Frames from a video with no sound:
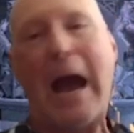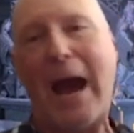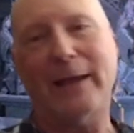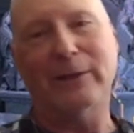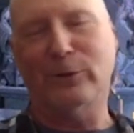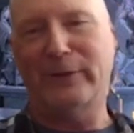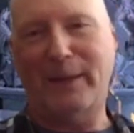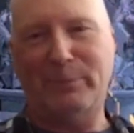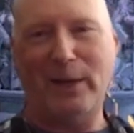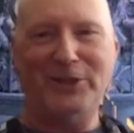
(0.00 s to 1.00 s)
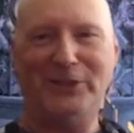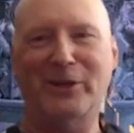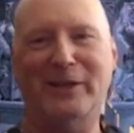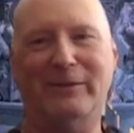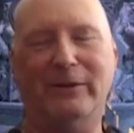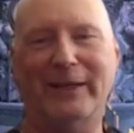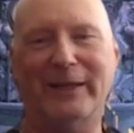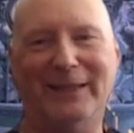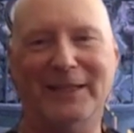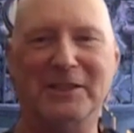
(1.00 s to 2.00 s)
I learned that project on or
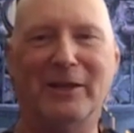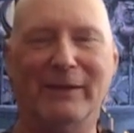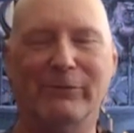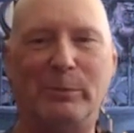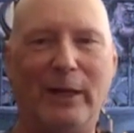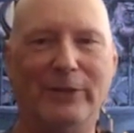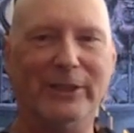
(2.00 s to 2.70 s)
that lesson on every time.